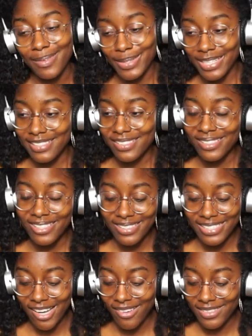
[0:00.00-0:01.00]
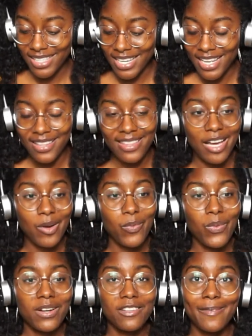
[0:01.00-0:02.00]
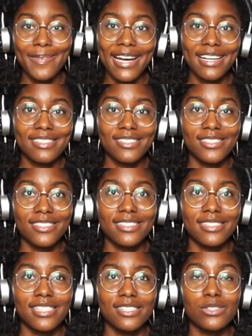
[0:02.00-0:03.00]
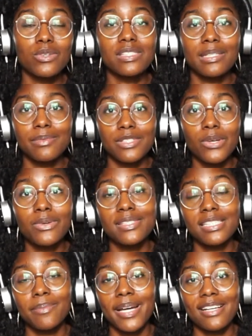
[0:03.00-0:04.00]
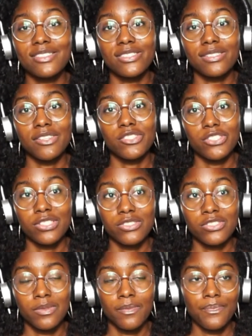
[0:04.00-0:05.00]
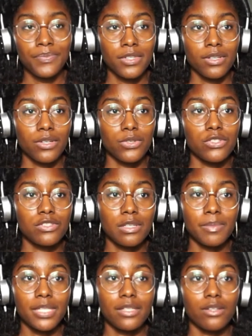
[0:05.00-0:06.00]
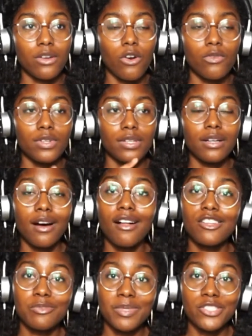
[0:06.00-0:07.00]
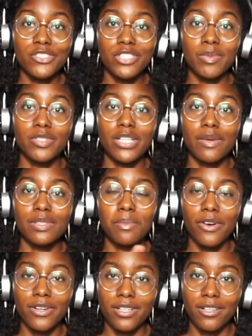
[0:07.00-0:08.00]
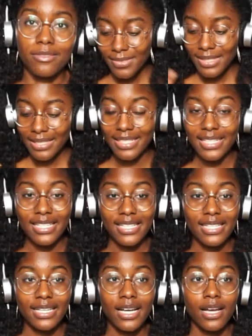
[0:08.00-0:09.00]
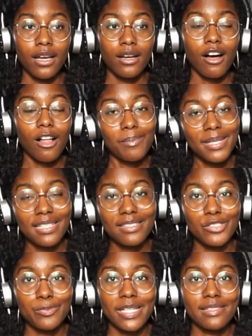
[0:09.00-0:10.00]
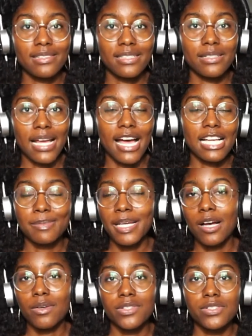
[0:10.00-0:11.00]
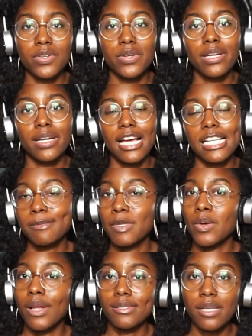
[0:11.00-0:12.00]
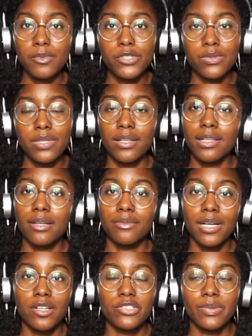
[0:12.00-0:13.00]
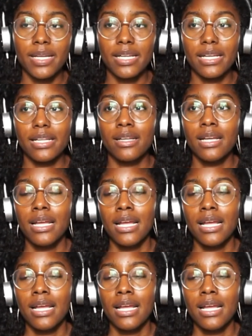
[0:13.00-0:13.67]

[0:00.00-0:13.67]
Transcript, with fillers: Because it turned out that one of the pastors, the associate associate pastors of the church, who used to be over the college ministry, which I was a part of, He called me and just basically asked me how I was doing, asked me what I was up to now that I've graduated,